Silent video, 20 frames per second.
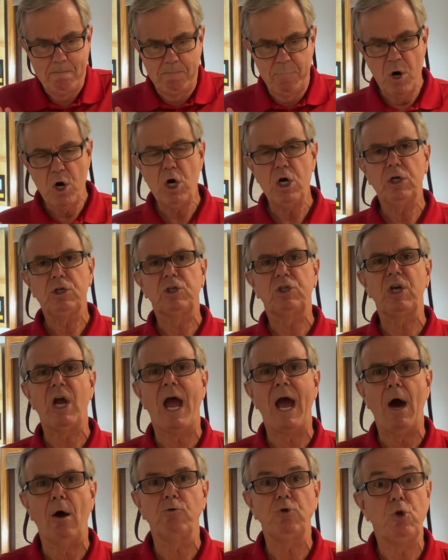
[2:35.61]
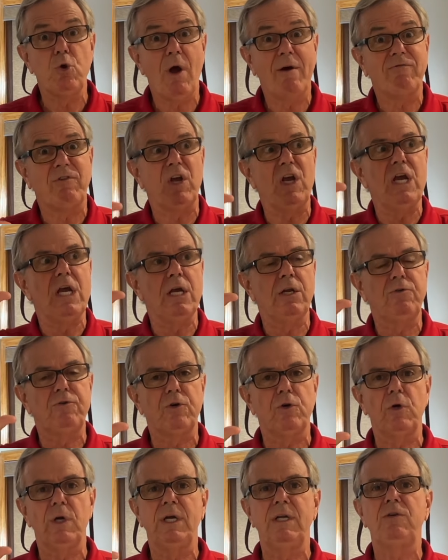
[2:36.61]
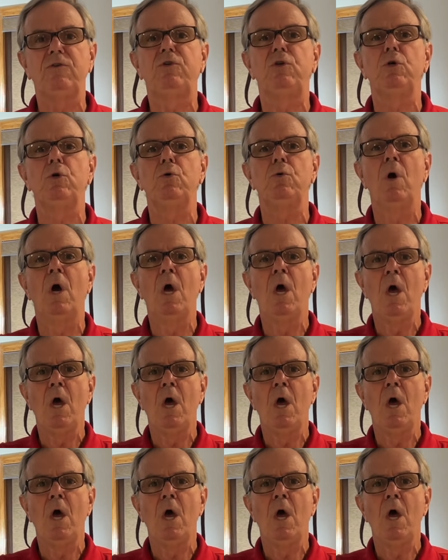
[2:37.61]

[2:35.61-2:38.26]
push out. You have to enter into